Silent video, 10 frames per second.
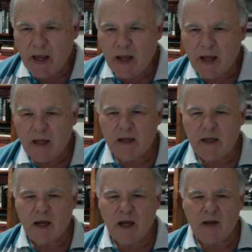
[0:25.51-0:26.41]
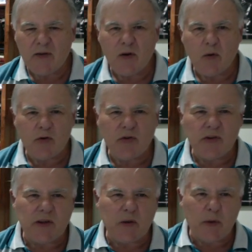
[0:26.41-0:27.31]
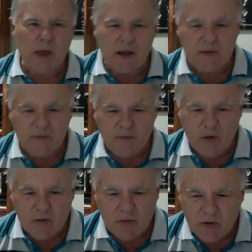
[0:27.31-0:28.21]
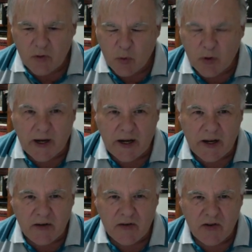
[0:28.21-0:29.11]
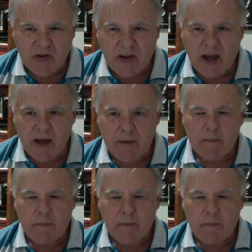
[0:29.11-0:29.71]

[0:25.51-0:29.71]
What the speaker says: And so just, without further ado, we'll get into this game